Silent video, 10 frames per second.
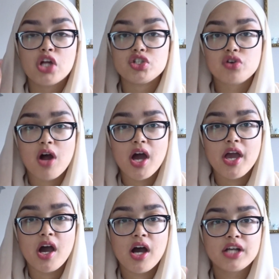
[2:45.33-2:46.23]
dry
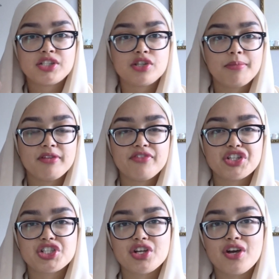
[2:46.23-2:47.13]
eyes, double
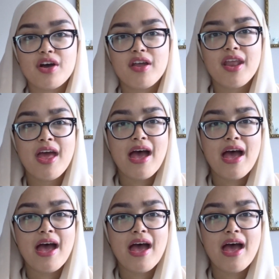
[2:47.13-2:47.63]
vision,